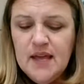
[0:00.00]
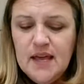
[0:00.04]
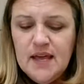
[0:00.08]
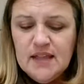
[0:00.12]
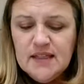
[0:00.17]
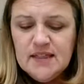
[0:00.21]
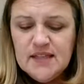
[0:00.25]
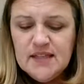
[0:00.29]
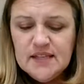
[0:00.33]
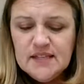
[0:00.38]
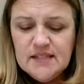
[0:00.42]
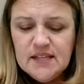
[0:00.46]

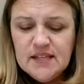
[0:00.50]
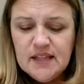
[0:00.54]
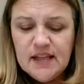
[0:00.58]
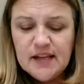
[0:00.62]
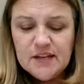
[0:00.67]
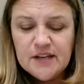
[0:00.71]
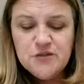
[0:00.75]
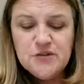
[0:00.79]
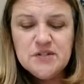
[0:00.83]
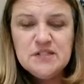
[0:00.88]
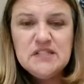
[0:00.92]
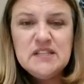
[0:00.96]
This
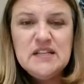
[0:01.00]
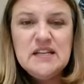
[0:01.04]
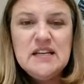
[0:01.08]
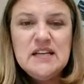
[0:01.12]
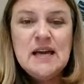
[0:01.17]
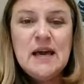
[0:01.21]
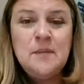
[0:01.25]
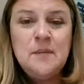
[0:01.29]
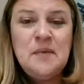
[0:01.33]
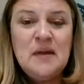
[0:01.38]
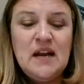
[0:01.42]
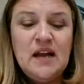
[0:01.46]
electricity
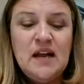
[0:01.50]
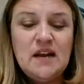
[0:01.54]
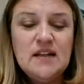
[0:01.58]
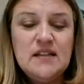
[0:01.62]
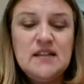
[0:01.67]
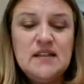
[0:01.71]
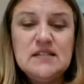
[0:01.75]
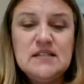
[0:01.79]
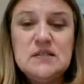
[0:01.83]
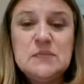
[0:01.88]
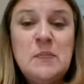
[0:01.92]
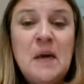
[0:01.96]
coming out of
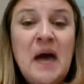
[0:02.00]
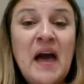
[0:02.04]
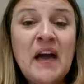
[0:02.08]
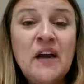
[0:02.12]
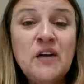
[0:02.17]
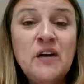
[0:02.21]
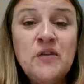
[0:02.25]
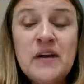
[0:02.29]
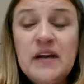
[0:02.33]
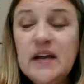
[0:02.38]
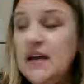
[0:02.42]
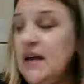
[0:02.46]
this
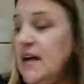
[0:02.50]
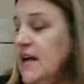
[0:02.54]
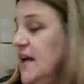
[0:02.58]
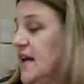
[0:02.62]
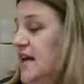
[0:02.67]
battery